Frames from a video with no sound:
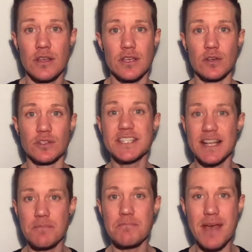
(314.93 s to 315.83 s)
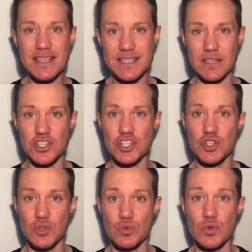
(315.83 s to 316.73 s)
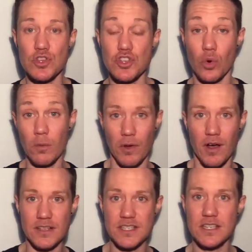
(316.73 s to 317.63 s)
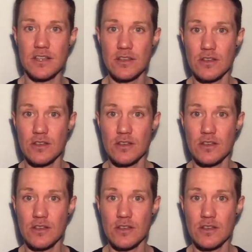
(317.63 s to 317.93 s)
it will send a message to your boss,